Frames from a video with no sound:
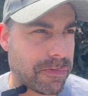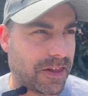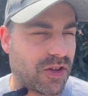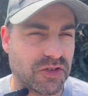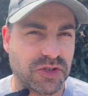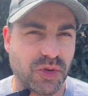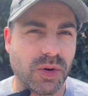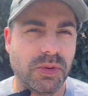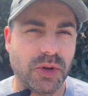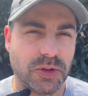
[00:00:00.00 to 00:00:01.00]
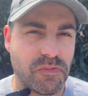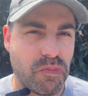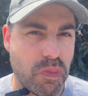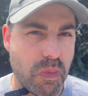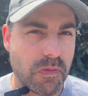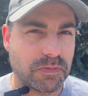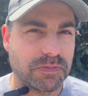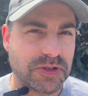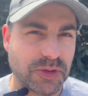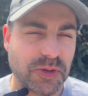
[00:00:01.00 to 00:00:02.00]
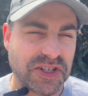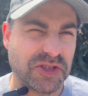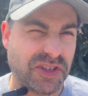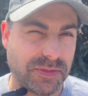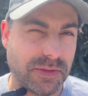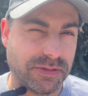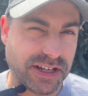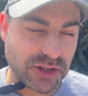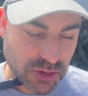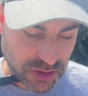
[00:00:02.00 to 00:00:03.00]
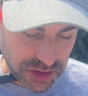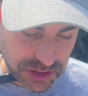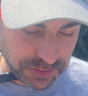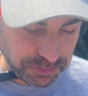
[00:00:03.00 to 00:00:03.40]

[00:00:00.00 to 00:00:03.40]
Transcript: Like a store-bought sauce that's already been pre-cooked.